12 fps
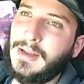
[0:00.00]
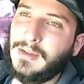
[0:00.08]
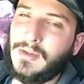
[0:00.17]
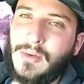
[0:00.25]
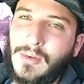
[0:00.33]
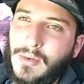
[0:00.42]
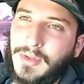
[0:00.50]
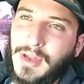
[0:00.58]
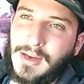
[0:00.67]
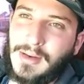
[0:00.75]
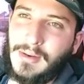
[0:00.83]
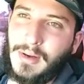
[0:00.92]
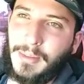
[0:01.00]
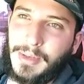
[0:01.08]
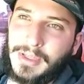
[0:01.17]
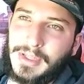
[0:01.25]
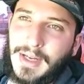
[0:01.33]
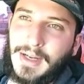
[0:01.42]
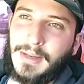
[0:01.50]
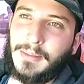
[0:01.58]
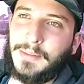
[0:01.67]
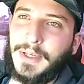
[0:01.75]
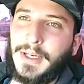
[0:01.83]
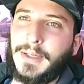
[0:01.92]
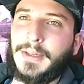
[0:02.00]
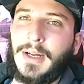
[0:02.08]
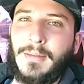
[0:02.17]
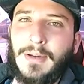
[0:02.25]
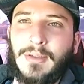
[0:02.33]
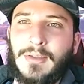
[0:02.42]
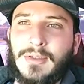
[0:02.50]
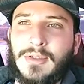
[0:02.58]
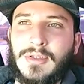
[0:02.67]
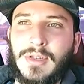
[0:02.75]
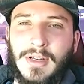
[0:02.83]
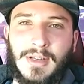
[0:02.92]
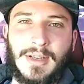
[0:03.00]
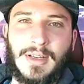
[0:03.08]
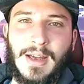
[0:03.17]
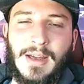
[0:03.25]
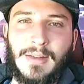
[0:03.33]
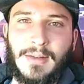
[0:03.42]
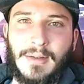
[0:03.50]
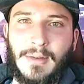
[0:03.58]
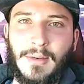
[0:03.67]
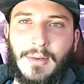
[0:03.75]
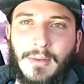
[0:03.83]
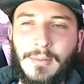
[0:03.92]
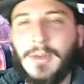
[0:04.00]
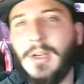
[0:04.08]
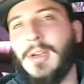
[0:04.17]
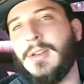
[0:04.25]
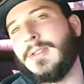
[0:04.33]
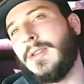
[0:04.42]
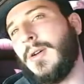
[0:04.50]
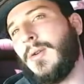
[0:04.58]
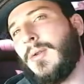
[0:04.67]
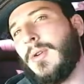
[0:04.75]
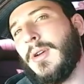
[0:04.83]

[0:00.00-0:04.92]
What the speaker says: it's cool, thank you, I appreciate it, but I'm also just trying to get gas and go home. So